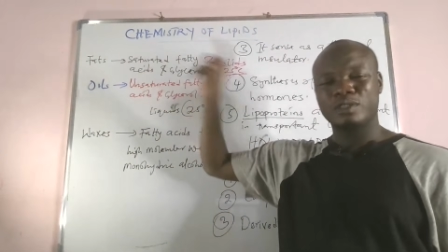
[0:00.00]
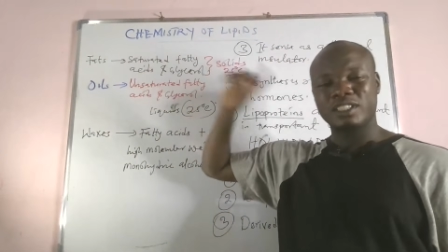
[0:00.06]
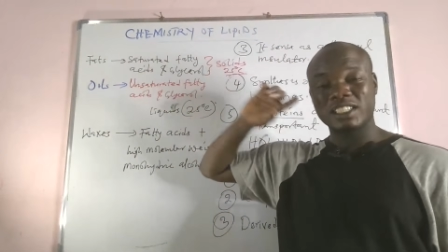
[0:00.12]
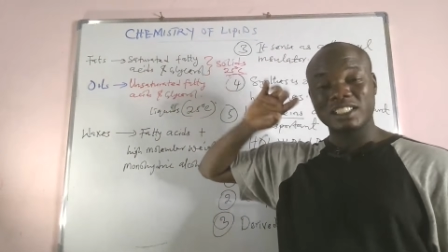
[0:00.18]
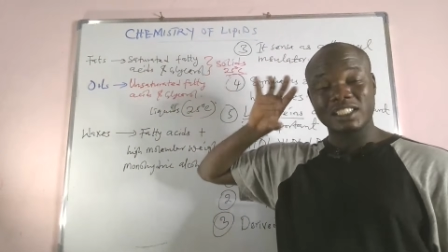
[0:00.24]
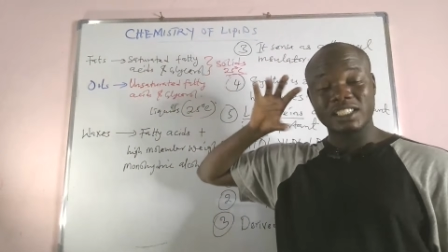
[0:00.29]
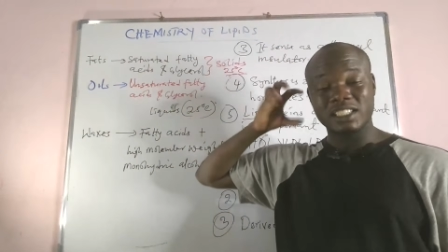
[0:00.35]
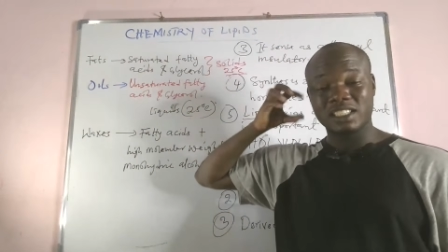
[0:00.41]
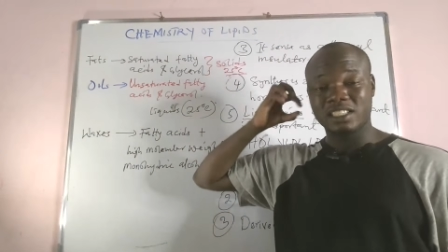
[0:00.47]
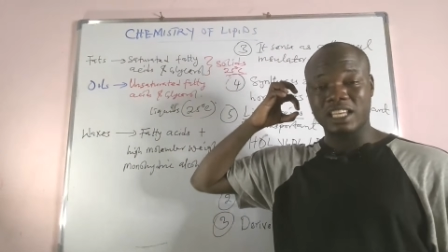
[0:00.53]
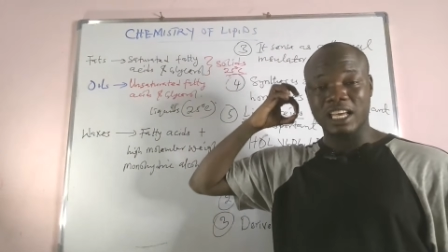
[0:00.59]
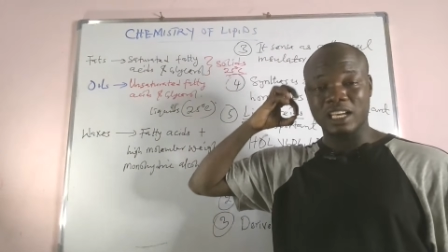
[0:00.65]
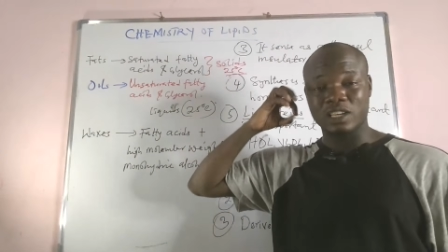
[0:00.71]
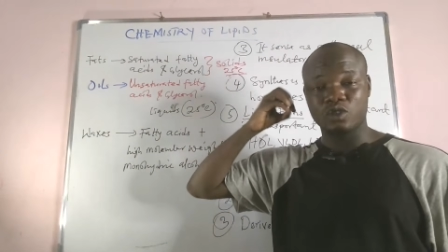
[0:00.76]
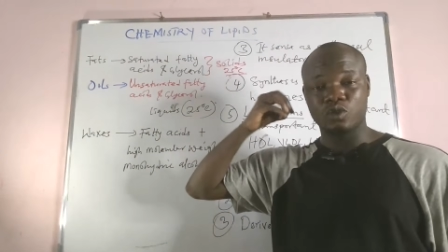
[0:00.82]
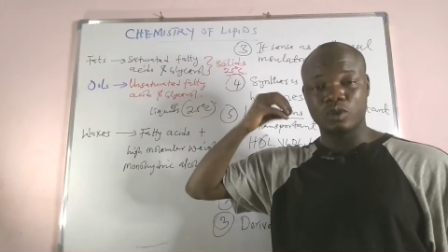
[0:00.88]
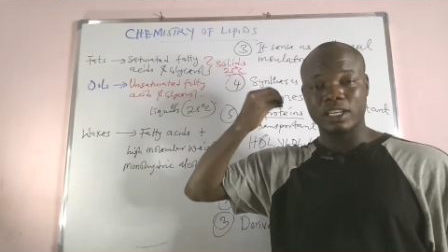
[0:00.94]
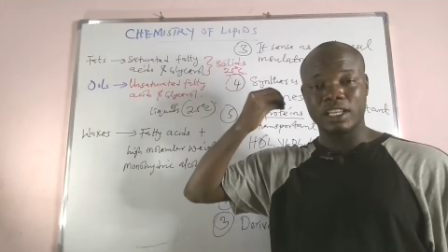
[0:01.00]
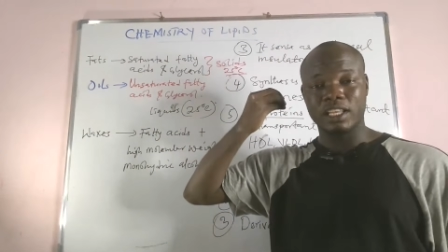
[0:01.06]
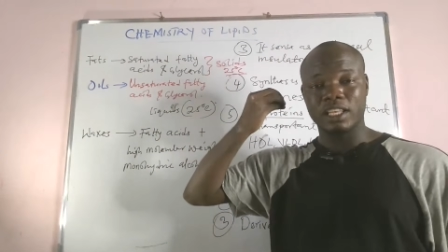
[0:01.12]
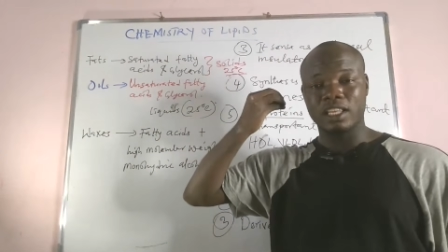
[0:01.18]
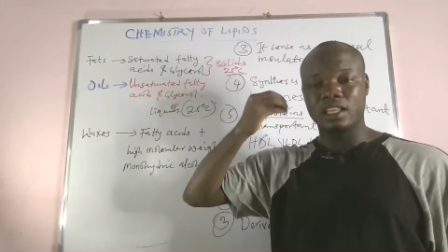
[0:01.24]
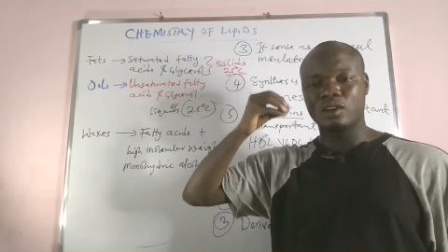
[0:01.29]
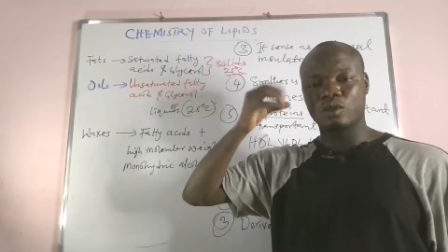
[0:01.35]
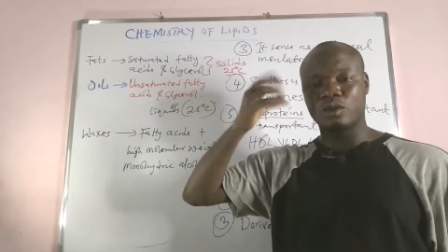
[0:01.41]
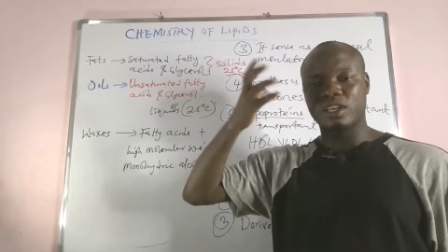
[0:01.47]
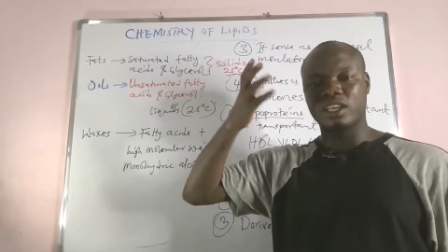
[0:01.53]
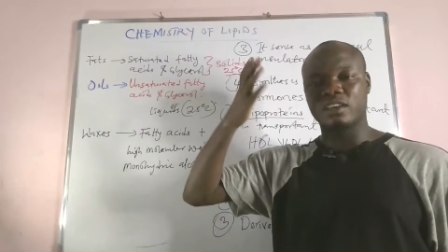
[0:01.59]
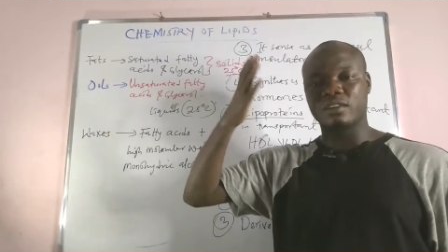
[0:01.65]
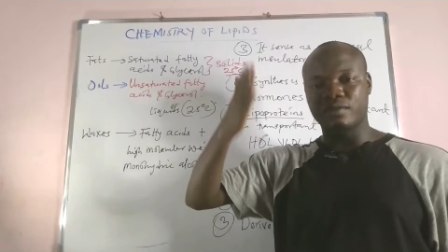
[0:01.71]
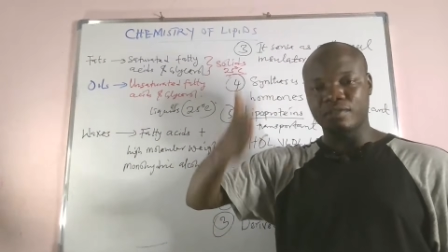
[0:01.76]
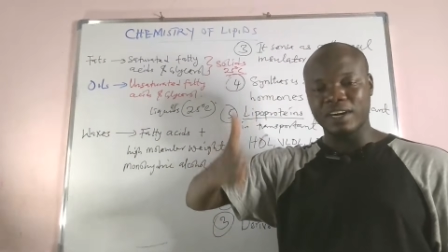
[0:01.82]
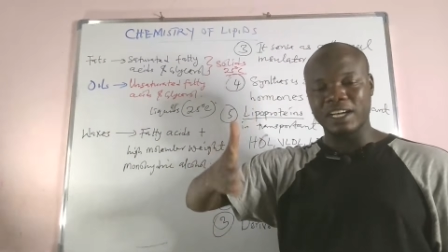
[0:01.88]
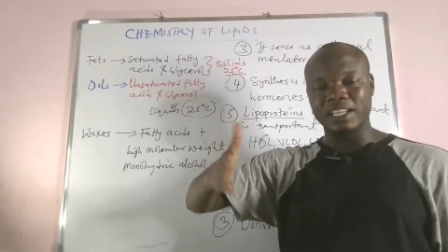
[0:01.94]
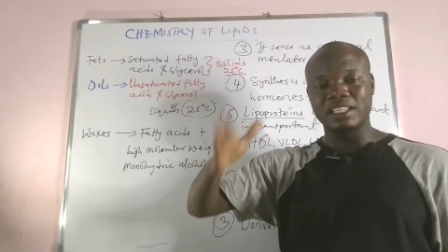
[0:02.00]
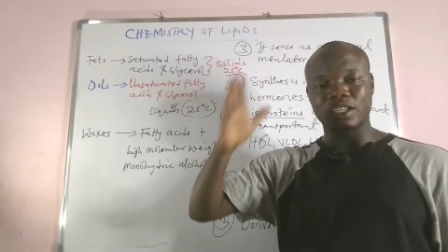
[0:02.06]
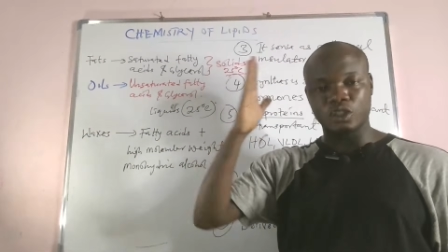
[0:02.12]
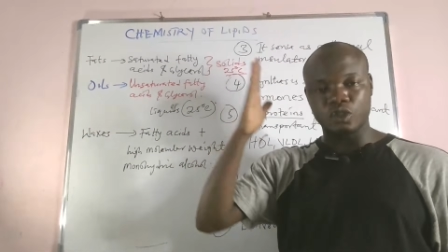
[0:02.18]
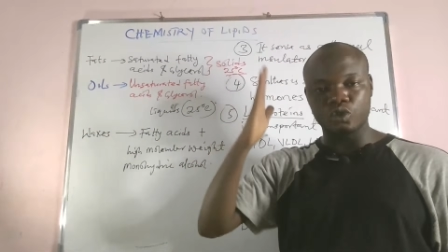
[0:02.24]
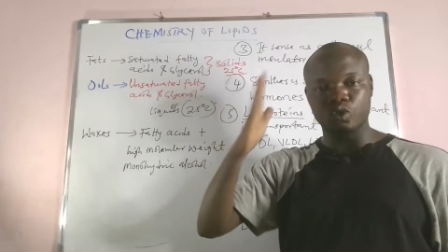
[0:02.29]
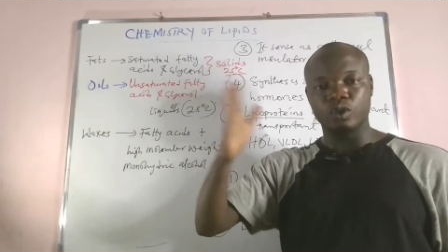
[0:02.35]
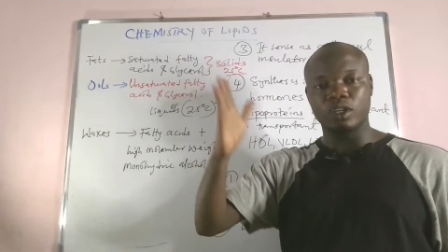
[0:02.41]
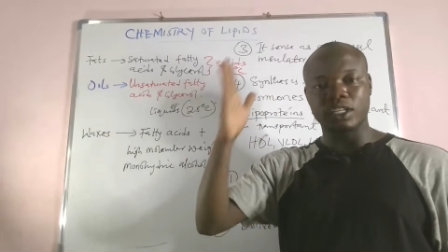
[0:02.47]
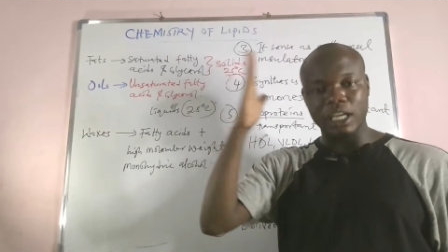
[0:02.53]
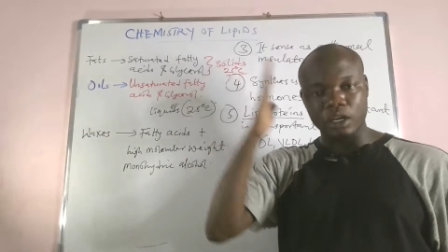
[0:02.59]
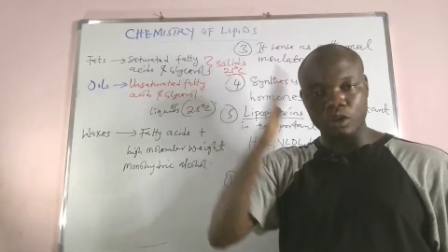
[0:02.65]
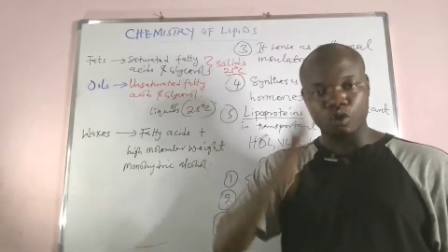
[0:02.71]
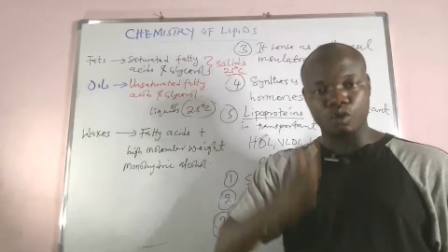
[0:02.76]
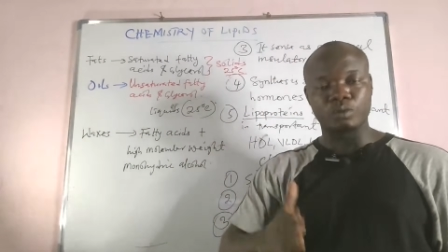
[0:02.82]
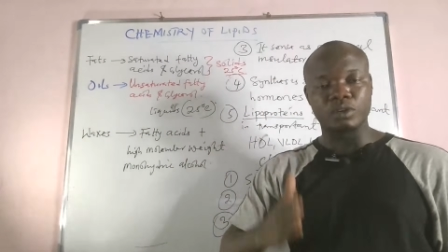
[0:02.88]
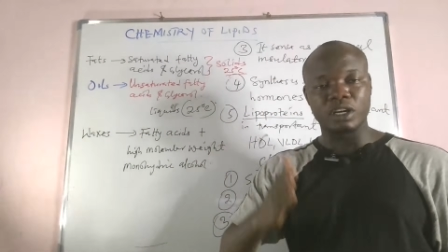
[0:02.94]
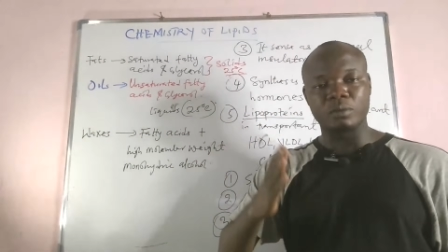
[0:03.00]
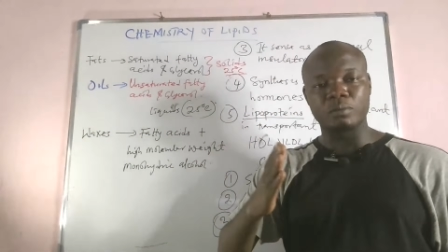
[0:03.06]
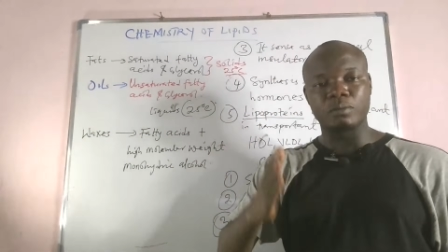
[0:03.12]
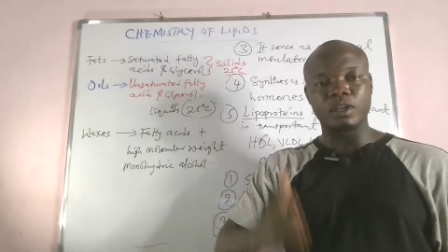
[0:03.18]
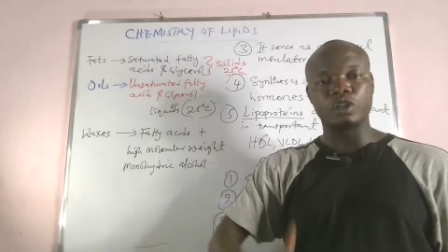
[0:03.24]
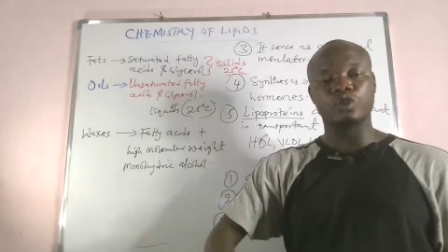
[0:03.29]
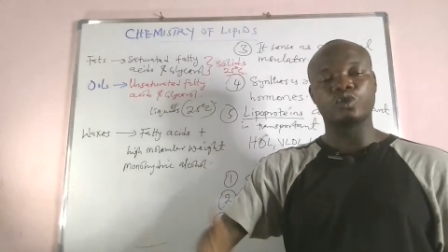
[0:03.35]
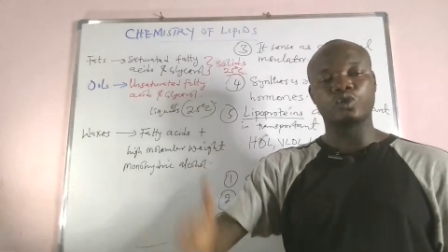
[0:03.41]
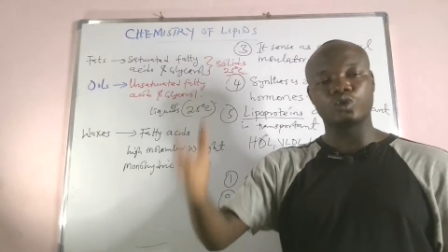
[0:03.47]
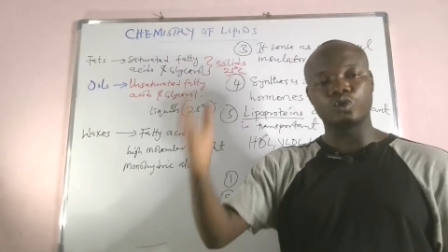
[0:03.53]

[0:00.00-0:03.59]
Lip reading: This is actually okay. Fat is solid at room temperature.